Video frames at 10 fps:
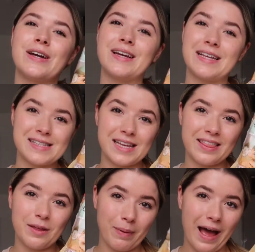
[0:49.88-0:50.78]
it's
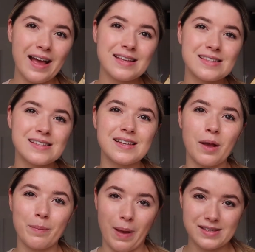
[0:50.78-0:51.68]
the best.
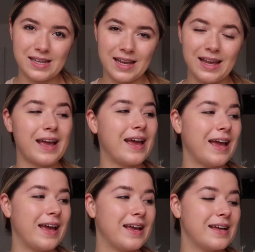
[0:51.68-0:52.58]
Betty
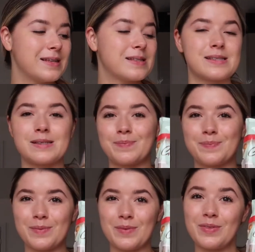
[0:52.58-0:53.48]
is
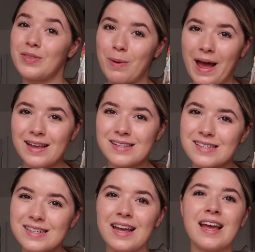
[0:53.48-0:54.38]
the
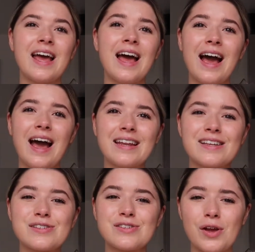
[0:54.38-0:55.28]
best. And
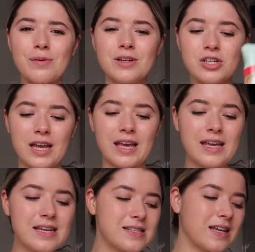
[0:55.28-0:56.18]
it's so much
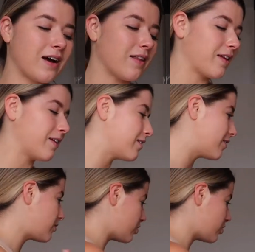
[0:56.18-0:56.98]
easier than